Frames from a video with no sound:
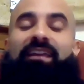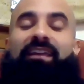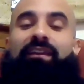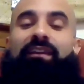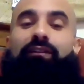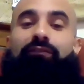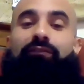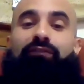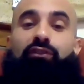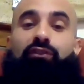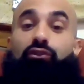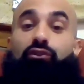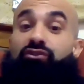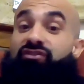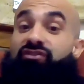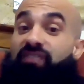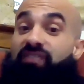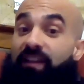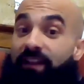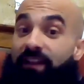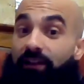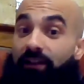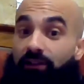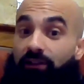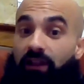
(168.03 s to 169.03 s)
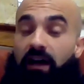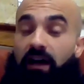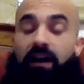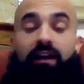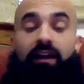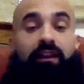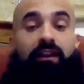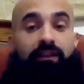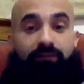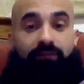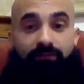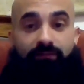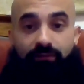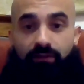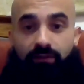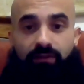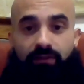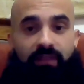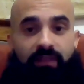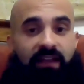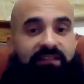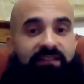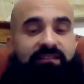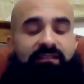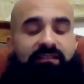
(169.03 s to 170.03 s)
if you're sitting a lot, if
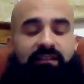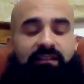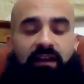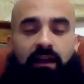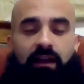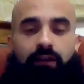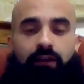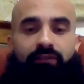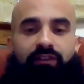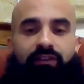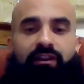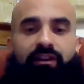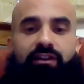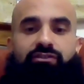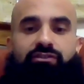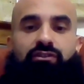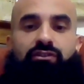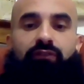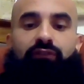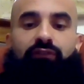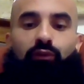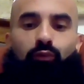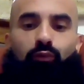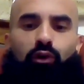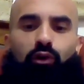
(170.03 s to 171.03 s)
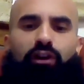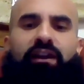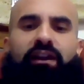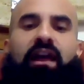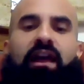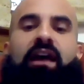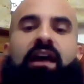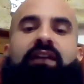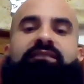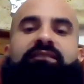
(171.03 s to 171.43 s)
that's kind of the nature of your work,